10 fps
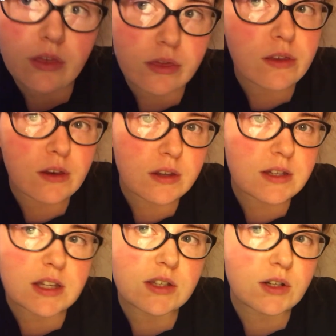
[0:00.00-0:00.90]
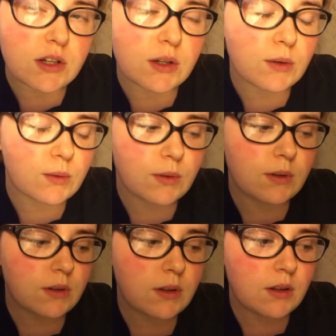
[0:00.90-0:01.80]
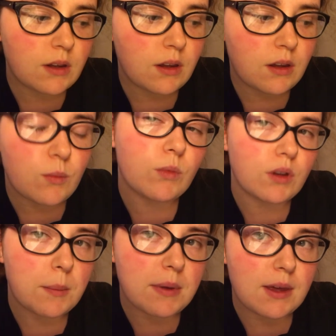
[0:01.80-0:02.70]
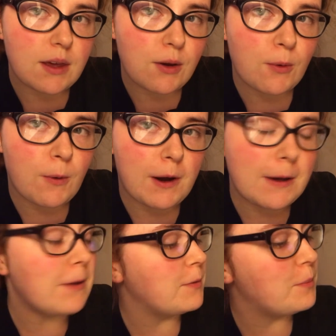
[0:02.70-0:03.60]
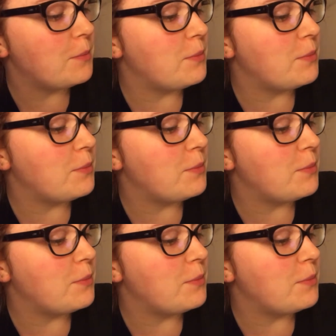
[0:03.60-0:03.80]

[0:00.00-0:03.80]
30 to do. I'm going to be here a while,